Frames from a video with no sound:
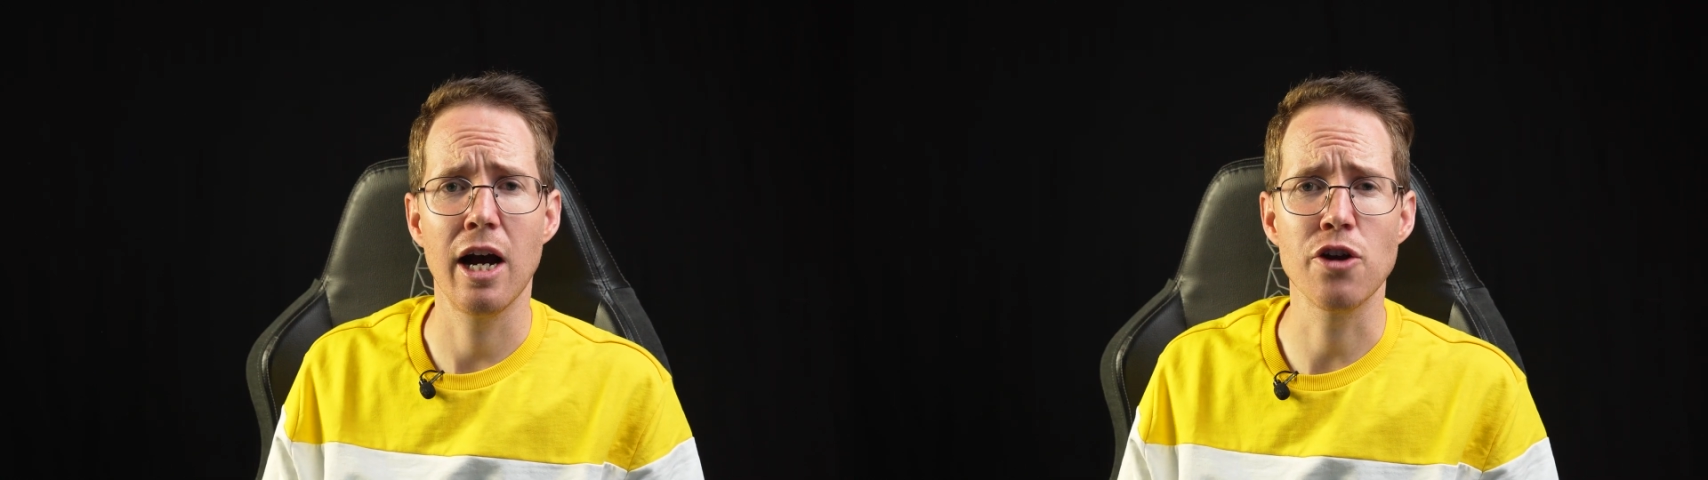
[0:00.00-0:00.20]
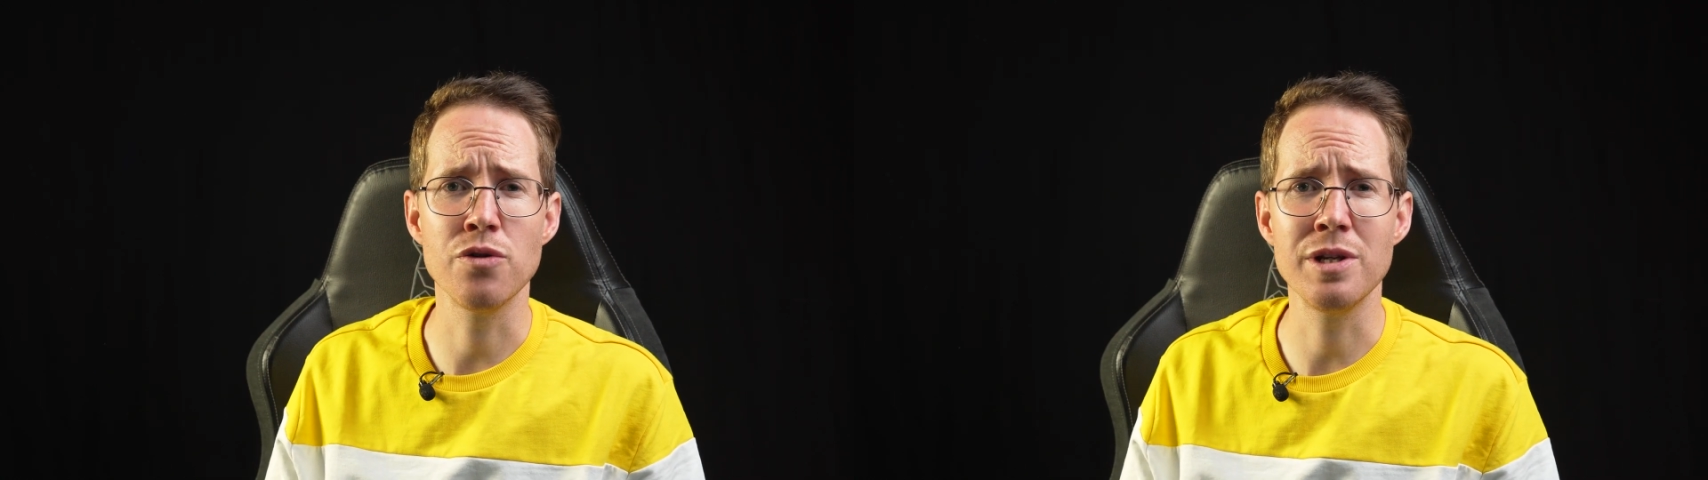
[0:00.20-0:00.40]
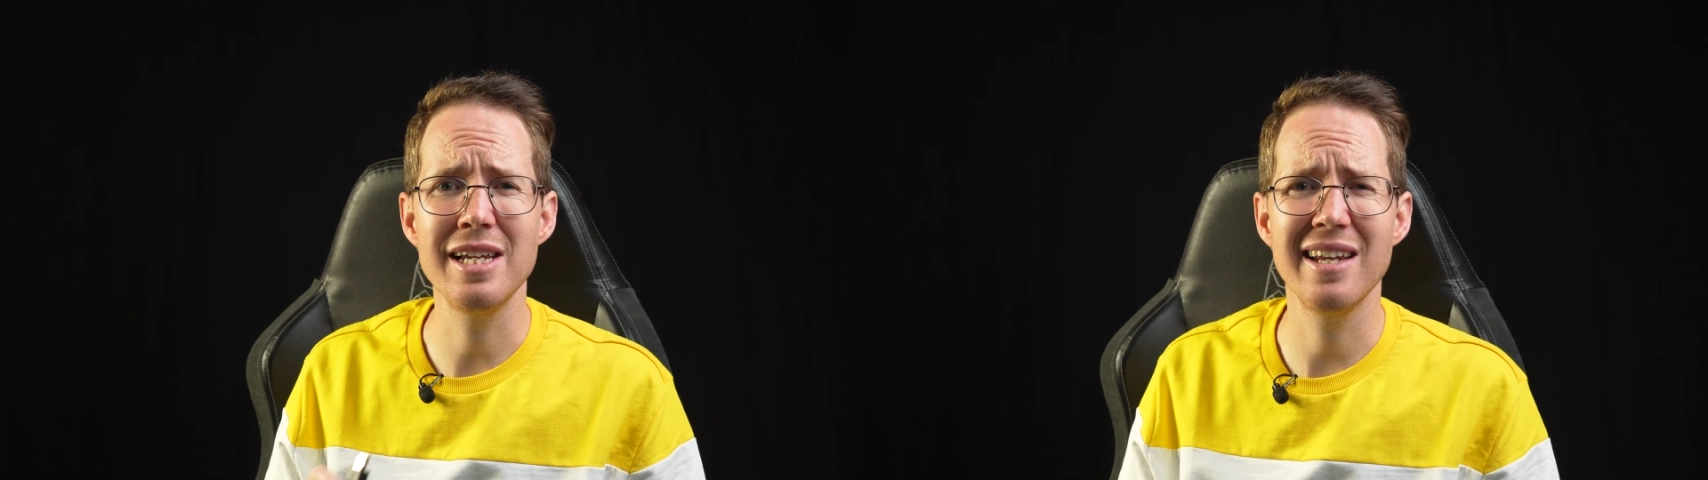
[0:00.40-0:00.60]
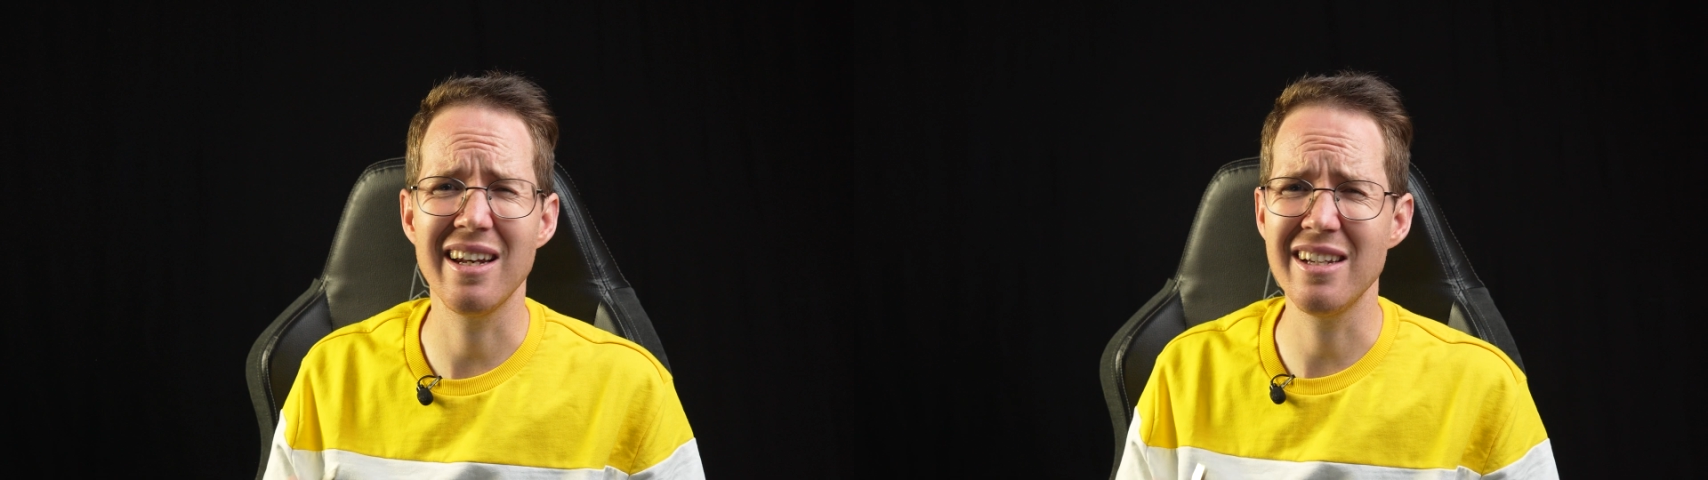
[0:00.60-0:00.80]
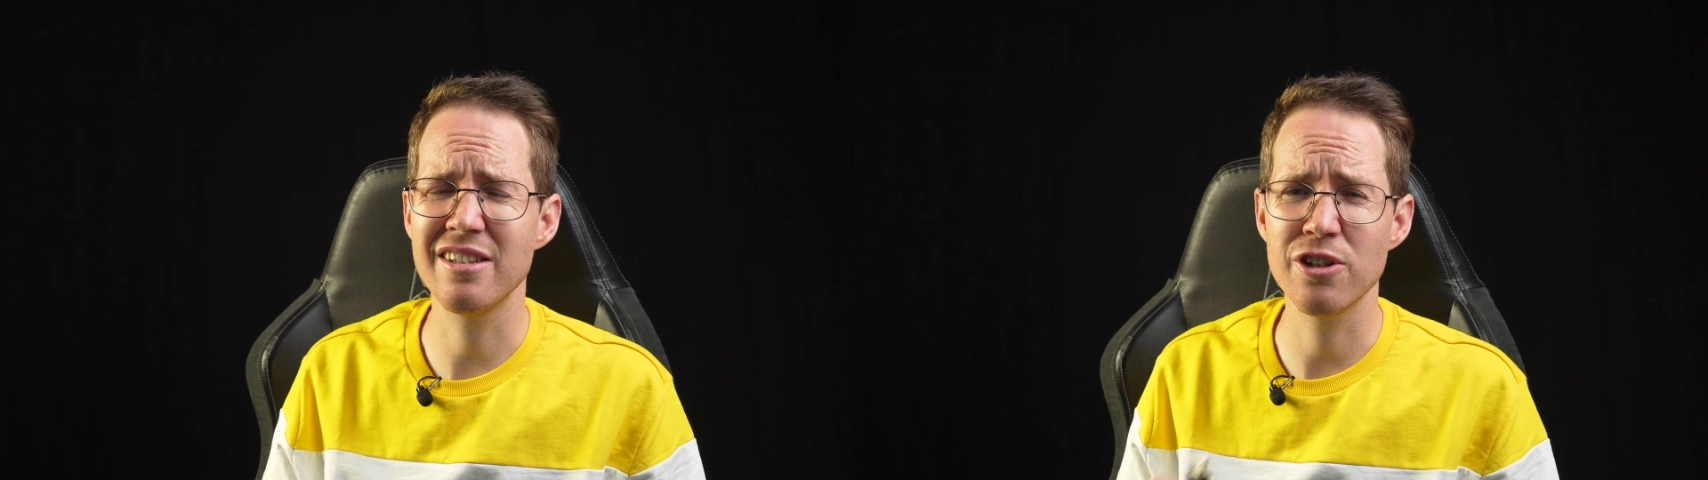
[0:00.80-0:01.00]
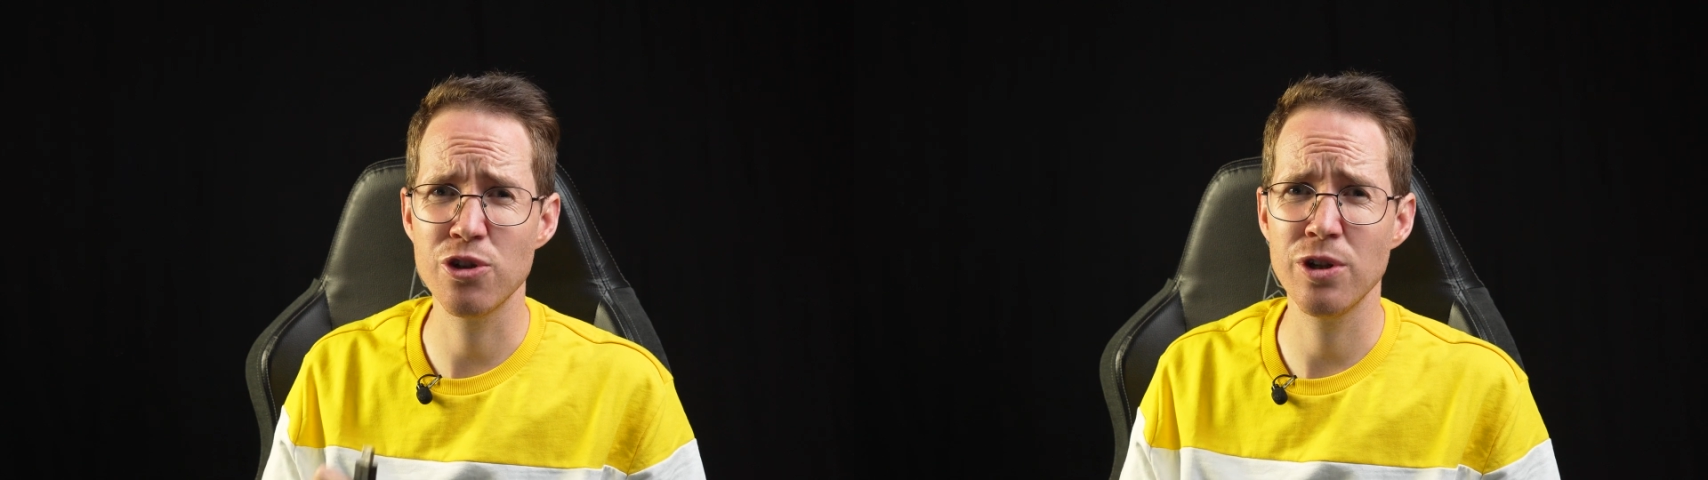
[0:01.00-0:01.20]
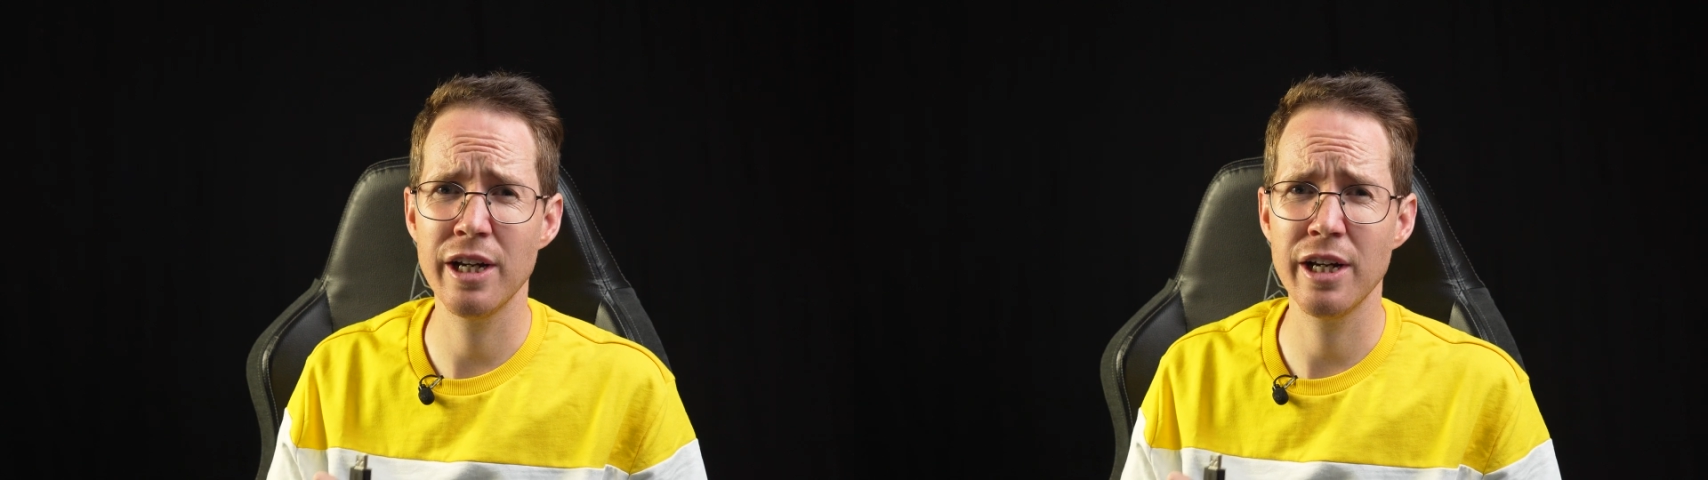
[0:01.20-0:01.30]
You need at least a 2